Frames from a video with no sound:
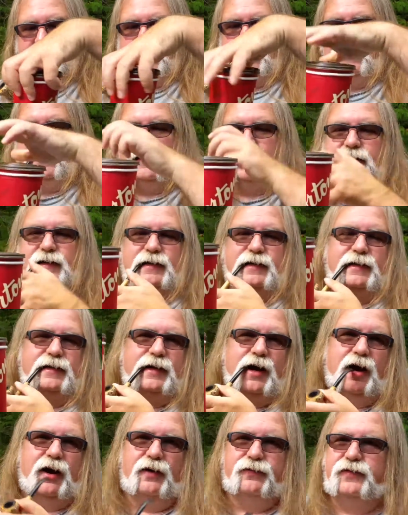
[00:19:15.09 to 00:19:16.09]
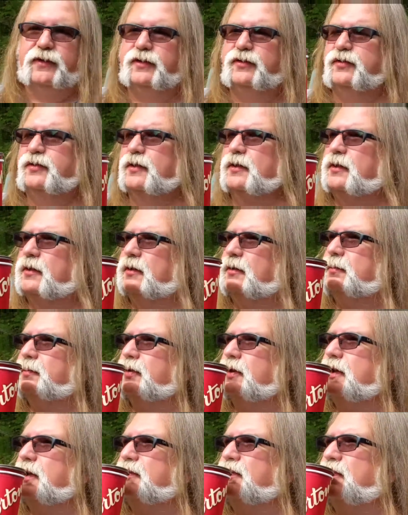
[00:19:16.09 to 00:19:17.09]
My coffee's still
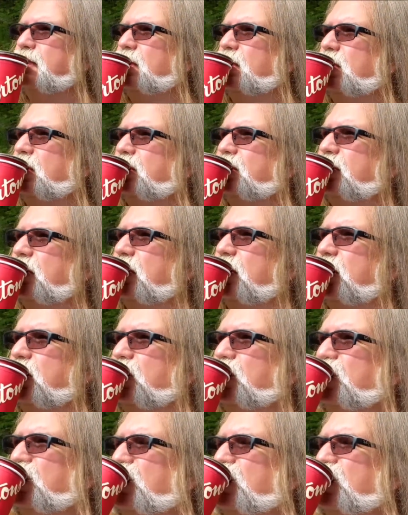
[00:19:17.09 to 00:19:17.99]
pretty full, so